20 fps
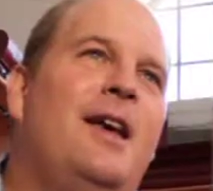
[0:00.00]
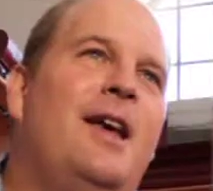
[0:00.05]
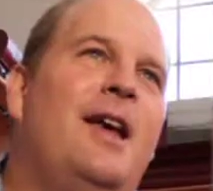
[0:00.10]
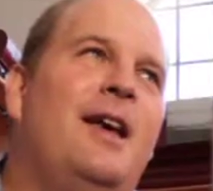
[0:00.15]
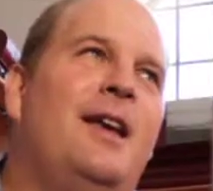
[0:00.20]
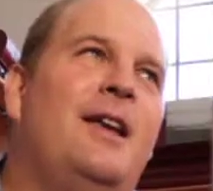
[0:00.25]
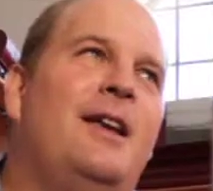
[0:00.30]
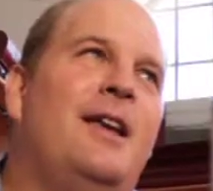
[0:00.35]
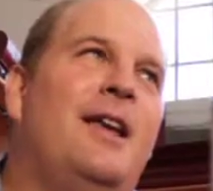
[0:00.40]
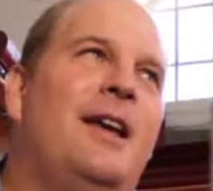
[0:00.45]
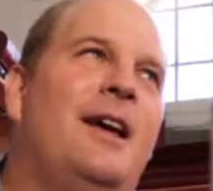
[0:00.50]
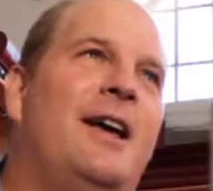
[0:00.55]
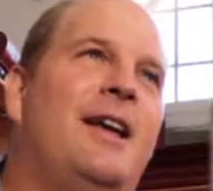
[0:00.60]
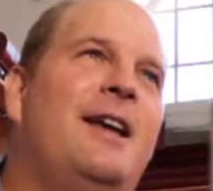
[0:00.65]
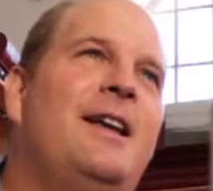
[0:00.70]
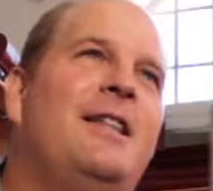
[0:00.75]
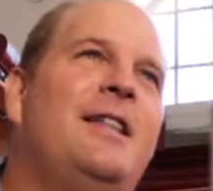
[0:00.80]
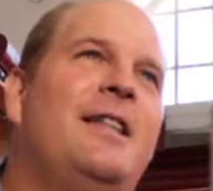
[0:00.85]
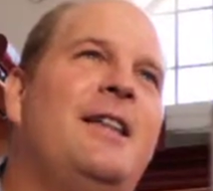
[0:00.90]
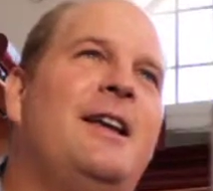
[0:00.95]

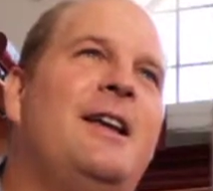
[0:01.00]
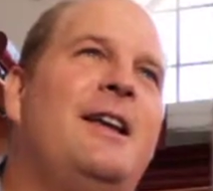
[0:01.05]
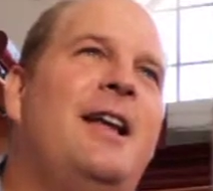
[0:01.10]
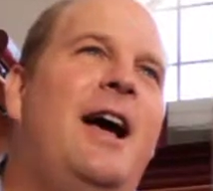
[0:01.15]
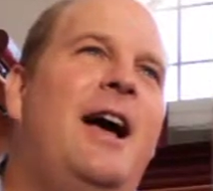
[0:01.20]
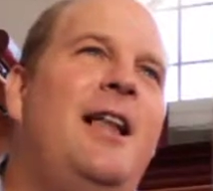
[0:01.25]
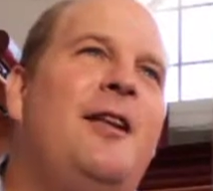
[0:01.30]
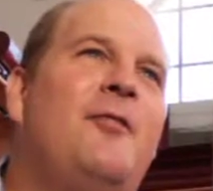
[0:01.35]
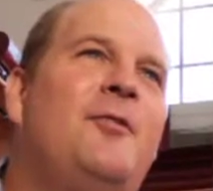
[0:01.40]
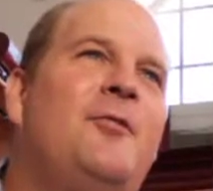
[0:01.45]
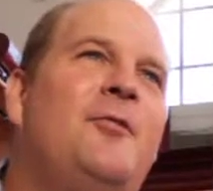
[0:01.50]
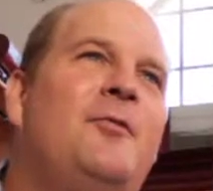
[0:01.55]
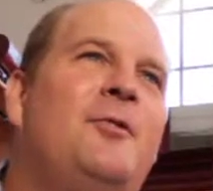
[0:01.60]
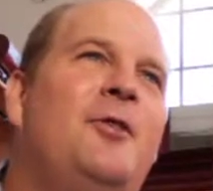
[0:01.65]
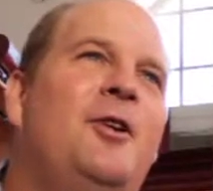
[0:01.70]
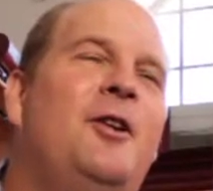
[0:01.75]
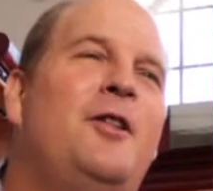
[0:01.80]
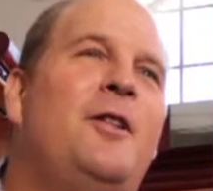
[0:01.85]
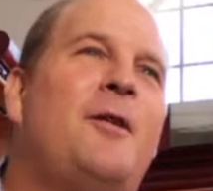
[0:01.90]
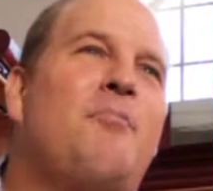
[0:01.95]
in kind of,
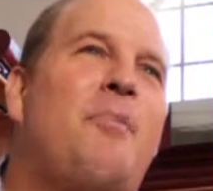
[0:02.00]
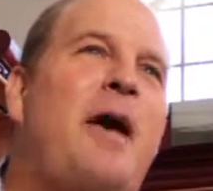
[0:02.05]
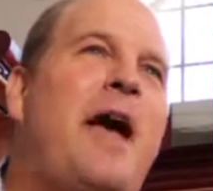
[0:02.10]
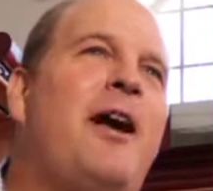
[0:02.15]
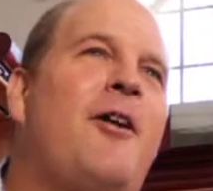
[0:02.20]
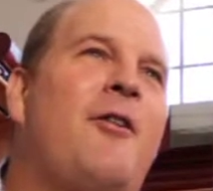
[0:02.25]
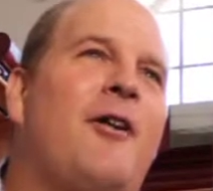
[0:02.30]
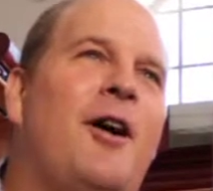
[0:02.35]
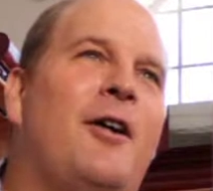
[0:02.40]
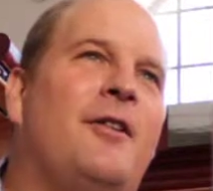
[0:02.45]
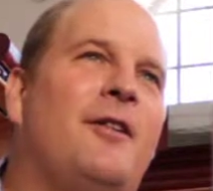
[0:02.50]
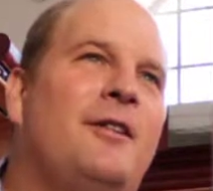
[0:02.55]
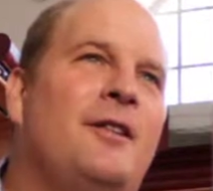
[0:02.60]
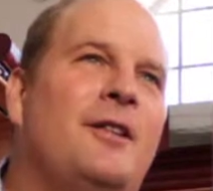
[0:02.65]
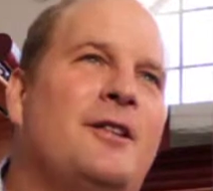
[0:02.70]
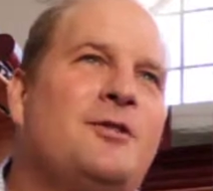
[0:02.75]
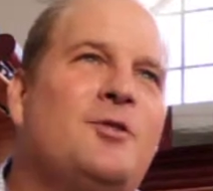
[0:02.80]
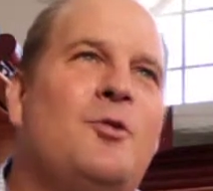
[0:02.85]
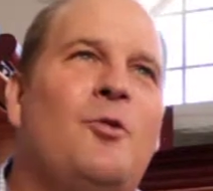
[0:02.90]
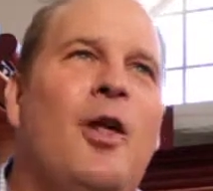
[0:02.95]
not in the background,
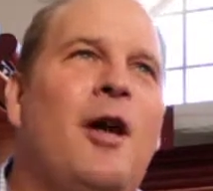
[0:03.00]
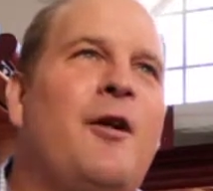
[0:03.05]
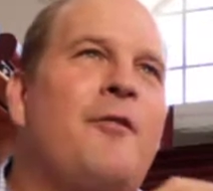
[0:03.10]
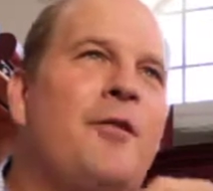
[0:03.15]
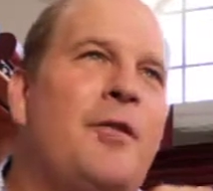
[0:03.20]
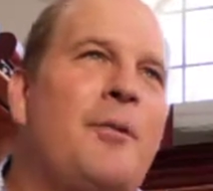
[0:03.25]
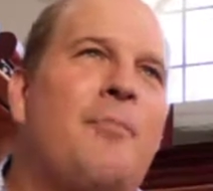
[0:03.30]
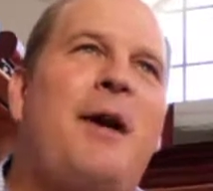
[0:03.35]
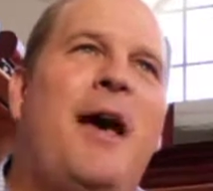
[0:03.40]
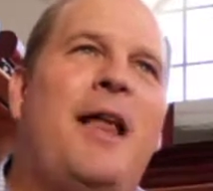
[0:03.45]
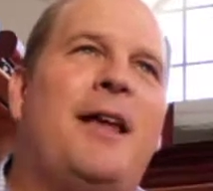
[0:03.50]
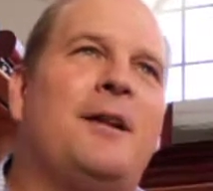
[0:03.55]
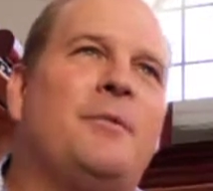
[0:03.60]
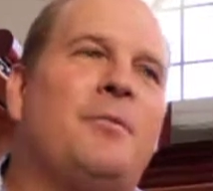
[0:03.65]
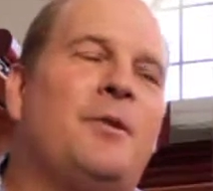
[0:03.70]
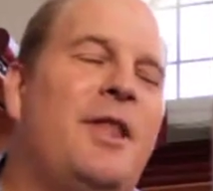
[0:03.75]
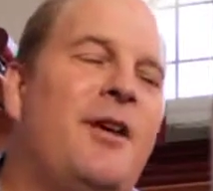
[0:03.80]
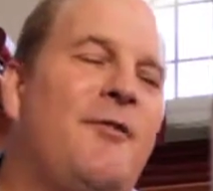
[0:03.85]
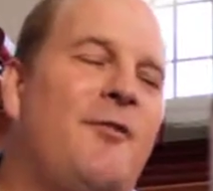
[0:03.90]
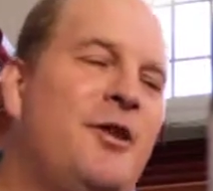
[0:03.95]
it's all over the palate,
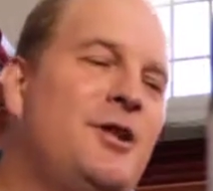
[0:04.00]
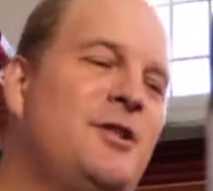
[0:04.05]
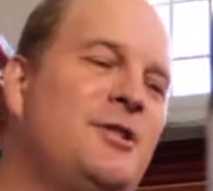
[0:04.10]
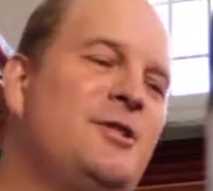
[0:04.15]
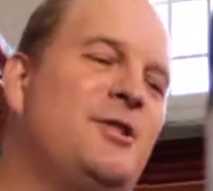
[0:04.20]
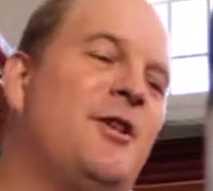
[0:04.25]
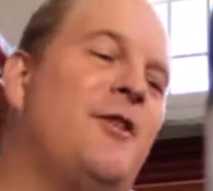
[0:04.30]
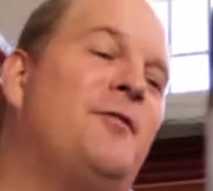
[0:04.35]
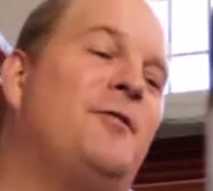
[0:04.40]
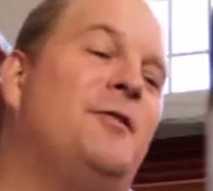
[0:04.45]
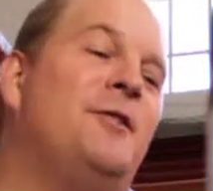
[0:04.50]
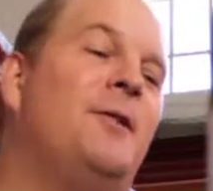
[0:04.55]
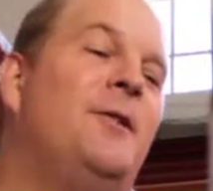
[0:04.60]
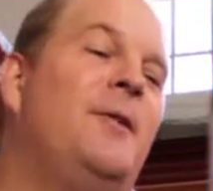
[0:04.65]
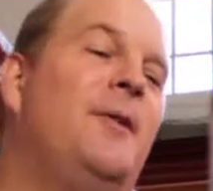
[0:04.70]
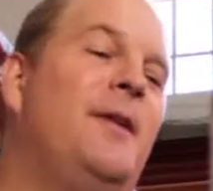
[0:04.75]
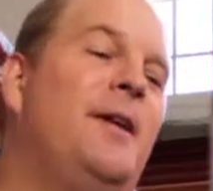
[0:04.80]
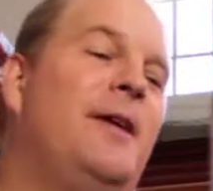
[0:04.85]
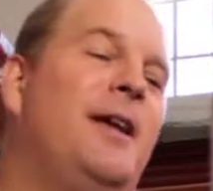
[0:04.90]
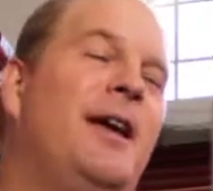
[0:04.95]
but they're very soft
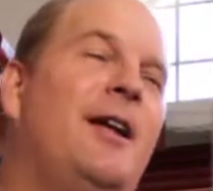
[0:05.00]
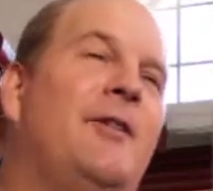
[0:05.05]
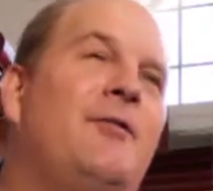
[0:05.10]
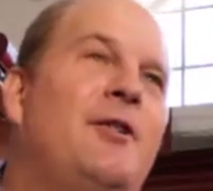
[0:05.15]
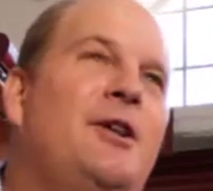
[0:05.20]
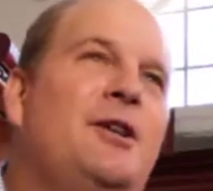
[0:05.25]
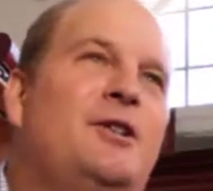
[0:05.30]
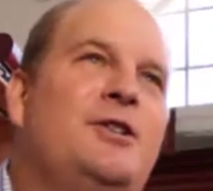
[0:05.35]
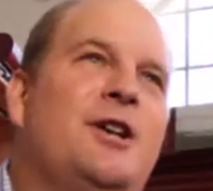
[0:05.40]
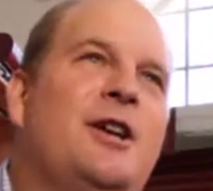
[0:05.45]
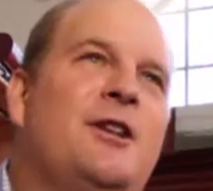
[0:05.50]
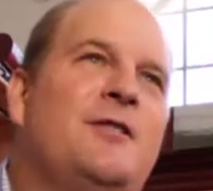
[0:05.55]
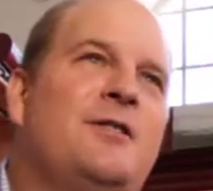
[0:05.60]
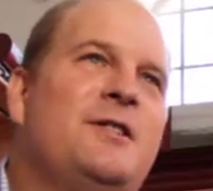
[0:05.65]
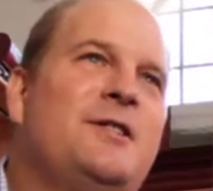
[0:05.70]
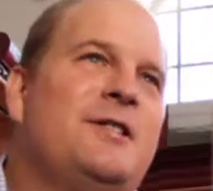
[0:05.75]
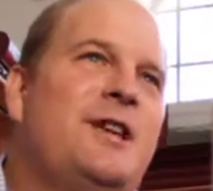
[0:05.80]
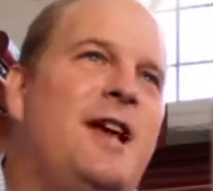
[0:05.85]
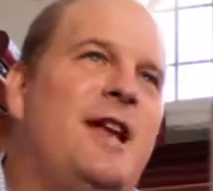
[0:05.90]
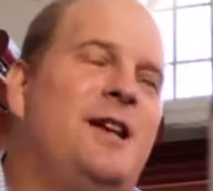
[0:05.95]
and very
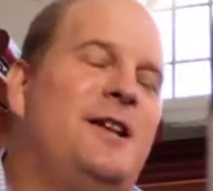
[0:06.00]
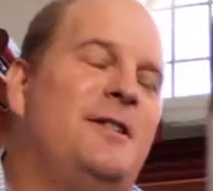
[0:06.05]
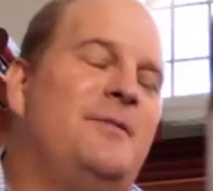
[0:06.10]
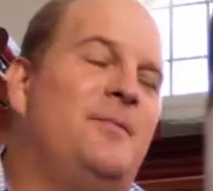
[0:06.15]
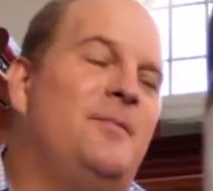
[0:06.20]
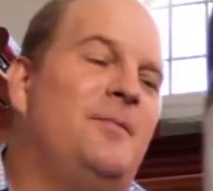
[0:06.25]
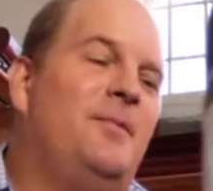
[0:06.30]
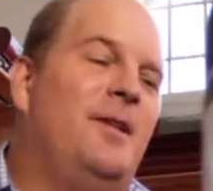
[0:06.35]
generous tannin.